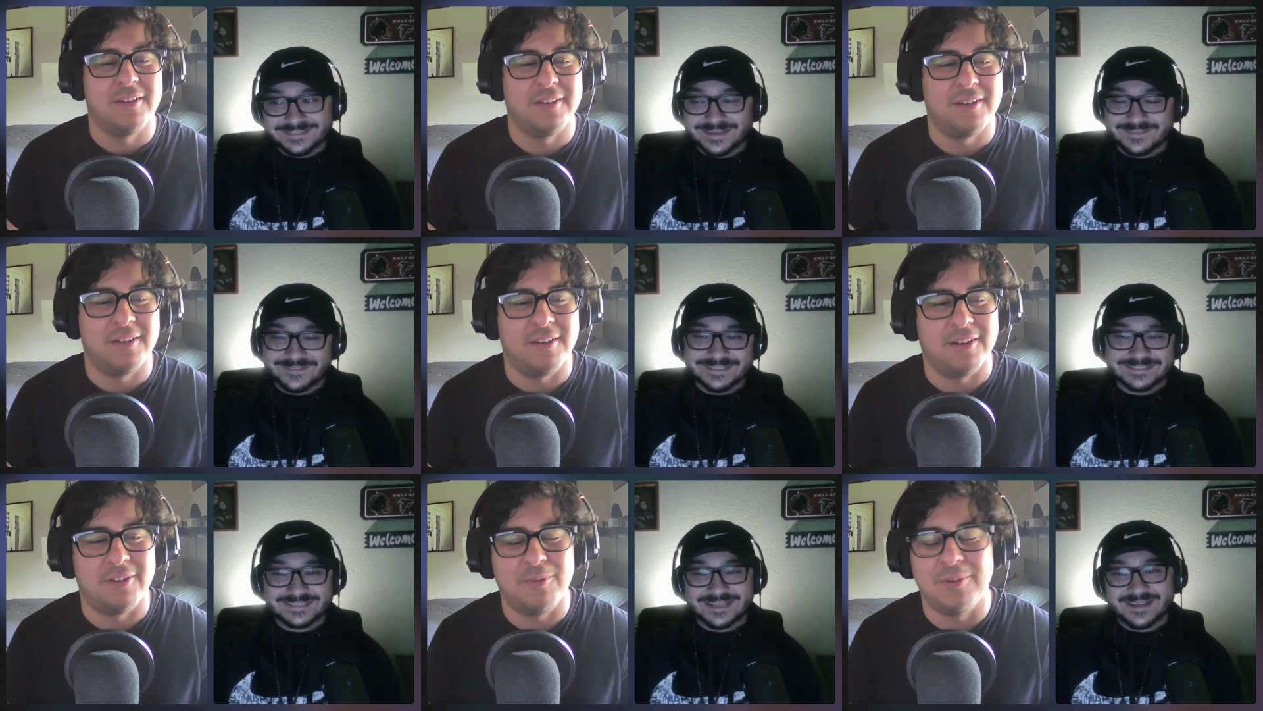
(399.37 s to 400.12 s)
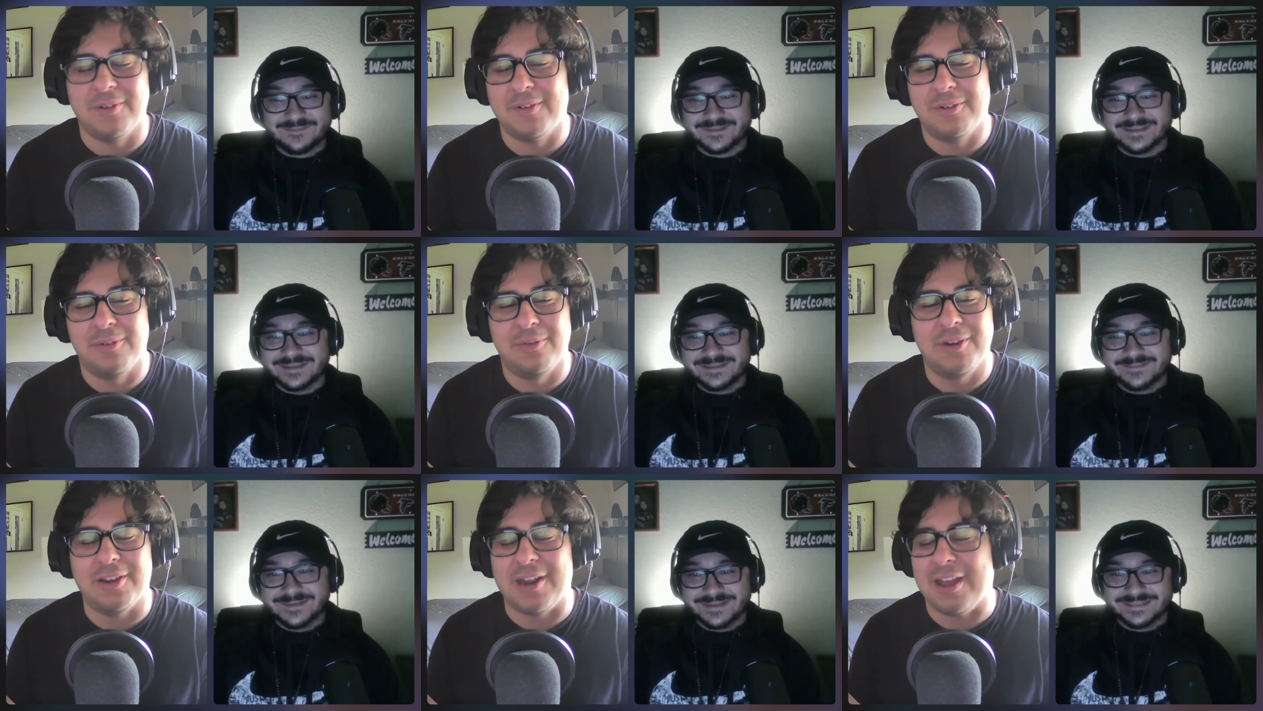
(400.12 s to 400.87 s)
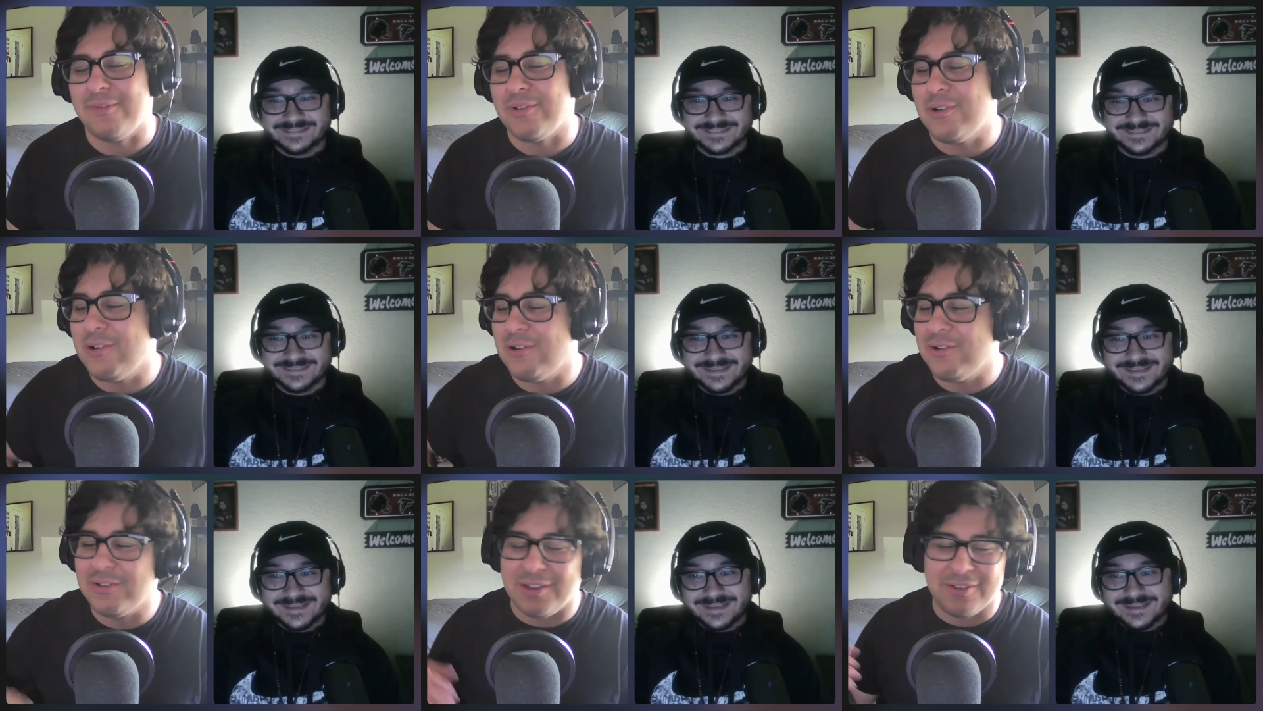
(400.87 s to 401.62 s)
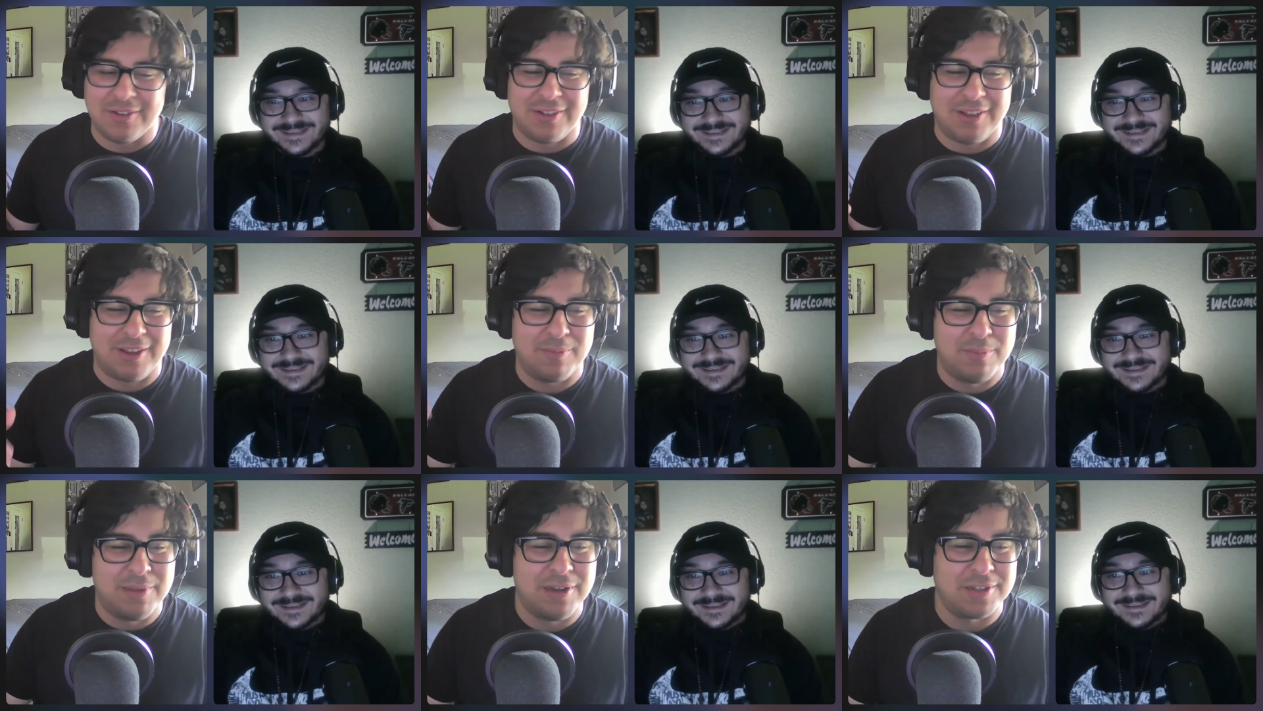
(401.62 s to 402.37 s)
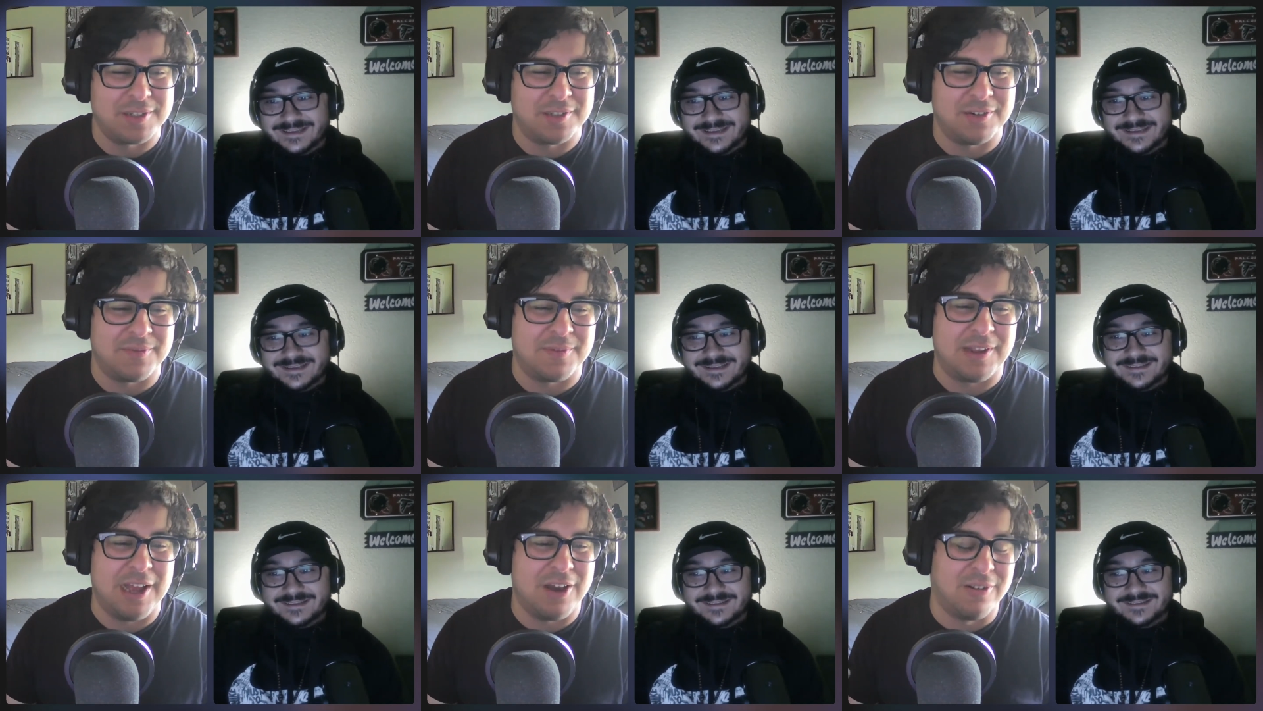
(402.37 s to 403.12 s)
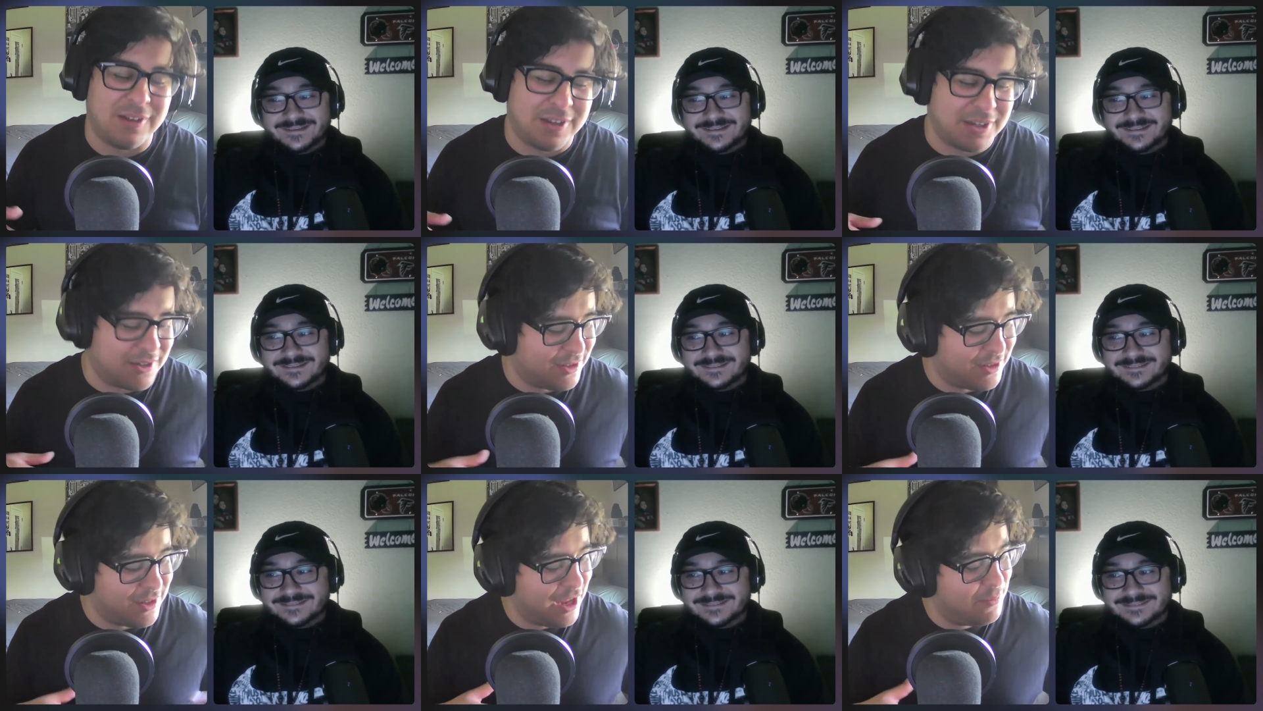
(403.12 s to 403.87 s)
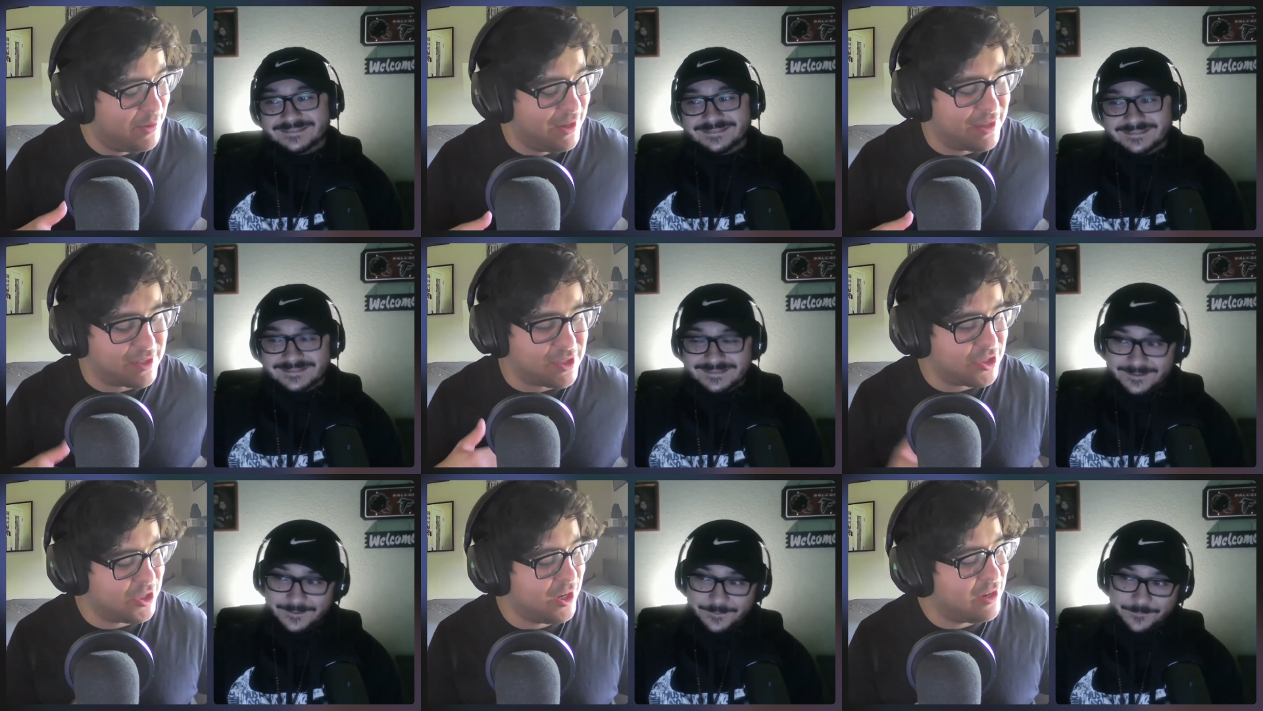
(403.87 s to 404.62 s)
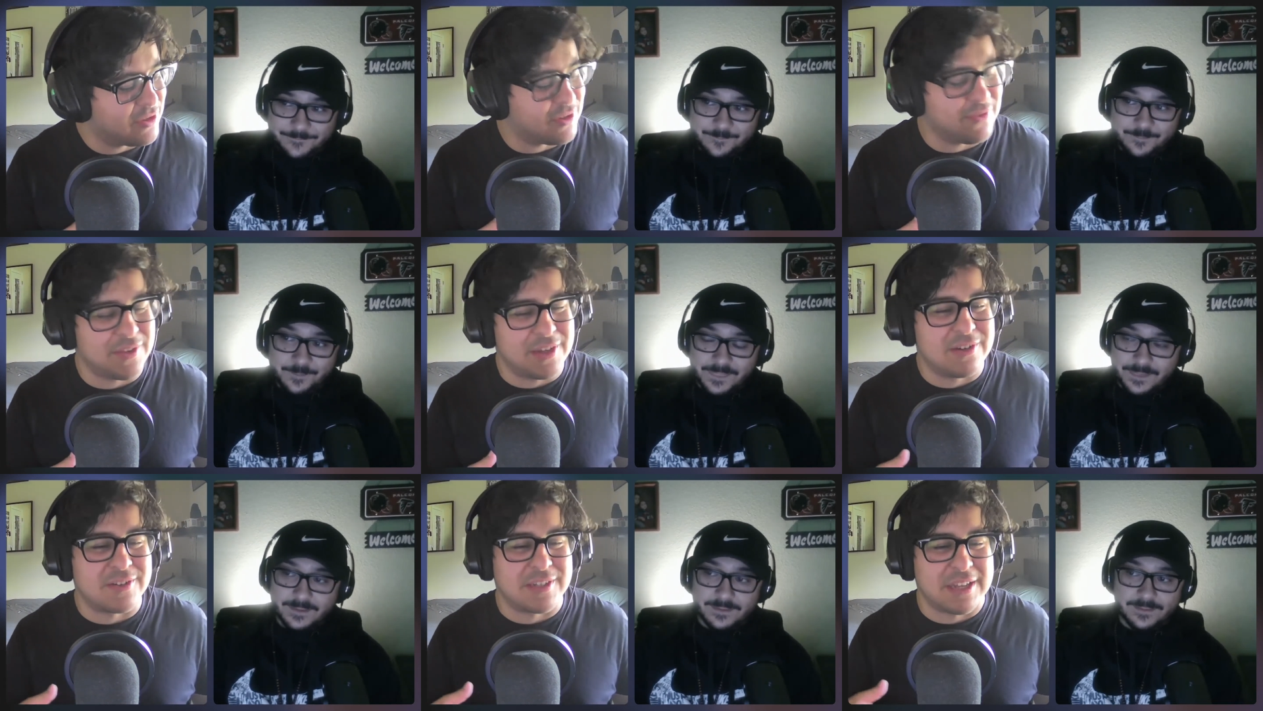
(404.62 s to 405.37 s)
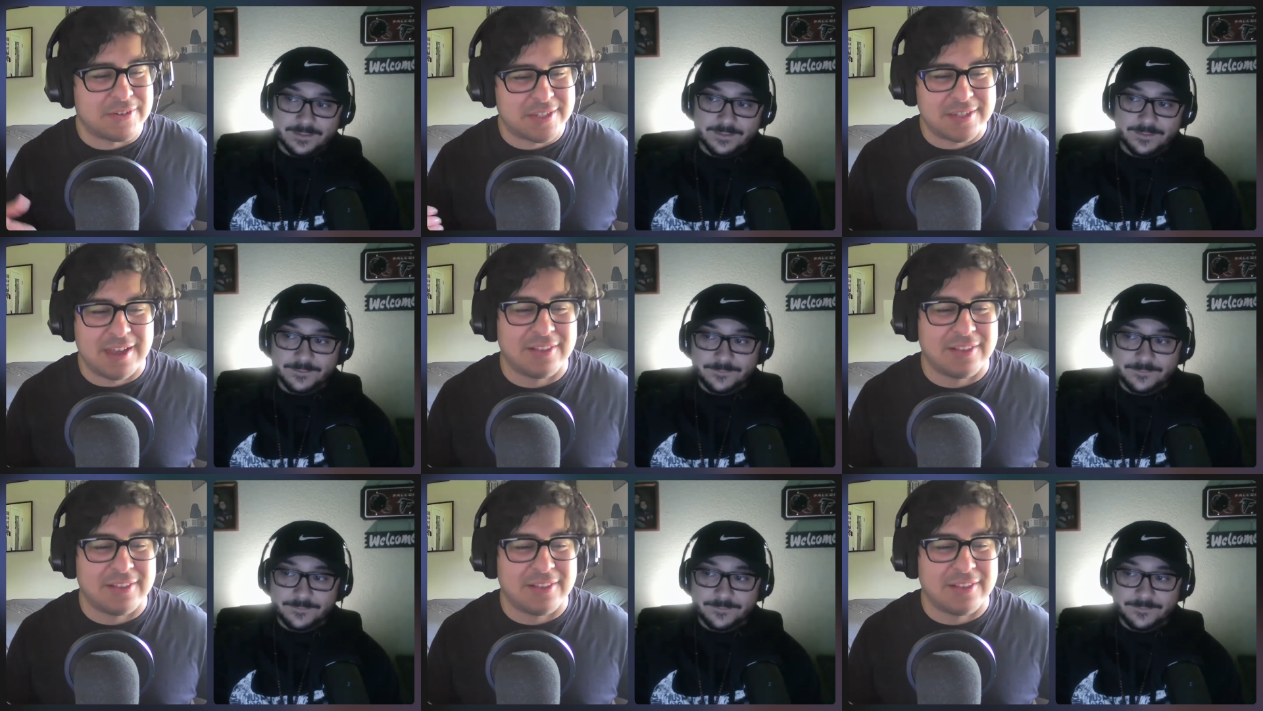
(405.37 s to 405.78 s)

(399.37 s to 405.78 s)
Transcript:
Speaker 1: never used
Speaker 2: to happen anyway. We could have a whole nother like mini on how like gaming has changed over the years. Now